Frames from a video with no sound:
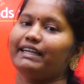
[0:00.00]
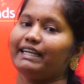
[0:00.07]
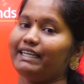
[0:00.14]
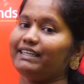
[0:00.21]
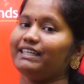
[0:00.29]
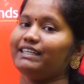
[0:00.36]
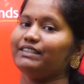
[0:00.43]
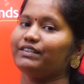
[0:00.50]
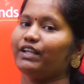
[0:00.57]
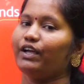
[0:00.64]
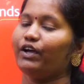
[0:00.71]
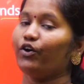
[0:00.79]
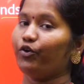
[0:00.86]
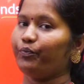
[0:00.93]
Clear?
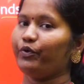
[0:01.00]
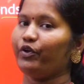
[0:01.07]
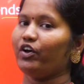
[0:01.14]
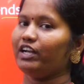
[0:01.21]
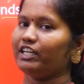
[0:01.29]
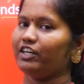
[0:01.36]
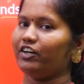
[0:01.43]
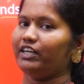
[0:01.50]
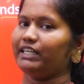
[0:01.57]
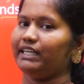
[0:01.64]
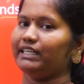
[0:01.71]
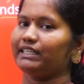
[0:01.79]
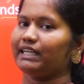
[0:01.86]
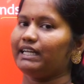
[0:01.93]
Hope you all got
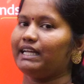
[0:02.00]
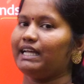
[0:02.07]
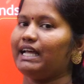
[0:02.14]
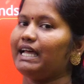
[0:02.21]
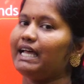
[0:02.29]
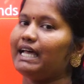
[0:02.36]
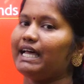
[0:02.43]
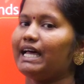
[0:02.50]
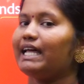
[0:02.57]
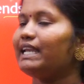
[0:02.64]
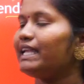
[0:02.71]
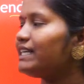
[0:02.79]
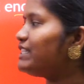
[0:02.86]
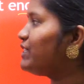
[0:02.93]
it.
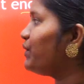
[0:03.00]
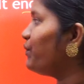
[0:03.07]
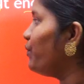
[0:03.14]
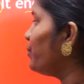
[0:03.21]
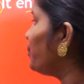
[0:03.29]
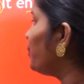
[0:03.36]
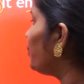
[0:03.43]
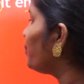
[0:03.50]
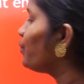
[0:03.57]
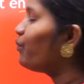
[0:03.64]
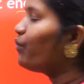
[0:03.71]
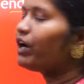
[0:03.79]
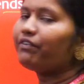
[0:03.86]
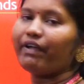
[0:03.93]
Let's review
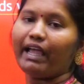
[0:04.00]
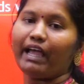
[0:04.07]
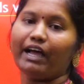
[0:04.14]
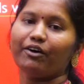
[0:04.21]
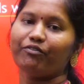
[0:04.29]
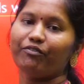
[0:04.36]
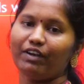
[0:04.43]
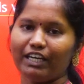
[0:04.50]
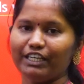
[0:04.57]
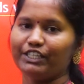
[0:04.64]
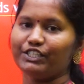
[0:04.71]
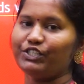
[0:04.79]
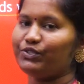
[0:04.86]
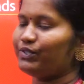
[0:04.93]
what we have
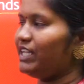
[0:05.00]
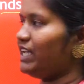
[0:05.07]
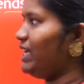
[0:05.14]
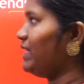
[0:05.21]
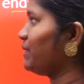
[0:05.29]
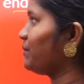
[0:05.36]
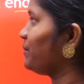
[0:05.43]
learned today.